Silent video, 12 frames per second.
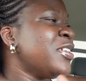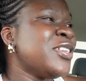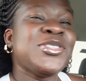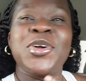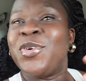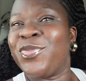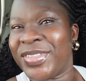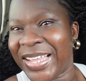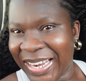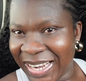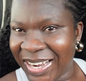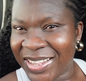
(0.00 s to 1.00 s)
So
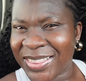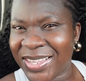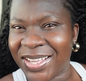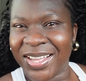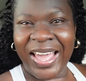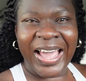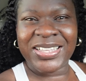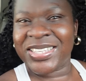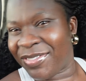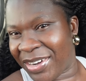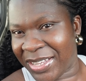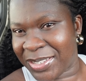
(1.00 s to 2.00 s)
let the
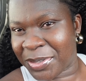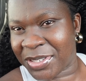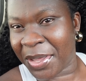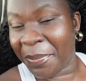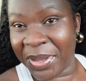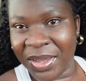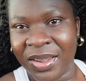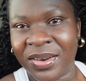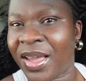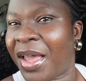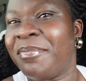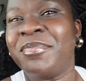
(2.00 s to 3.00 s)
activities begin.
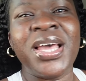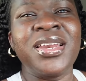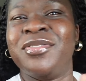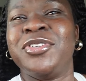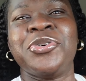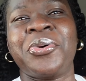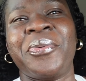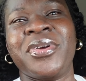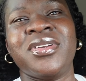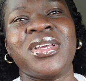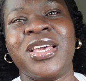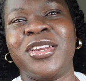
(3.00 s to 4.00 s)
I'm not even sure what we're
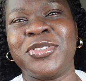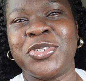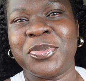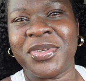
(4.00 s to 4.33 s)
gonna get into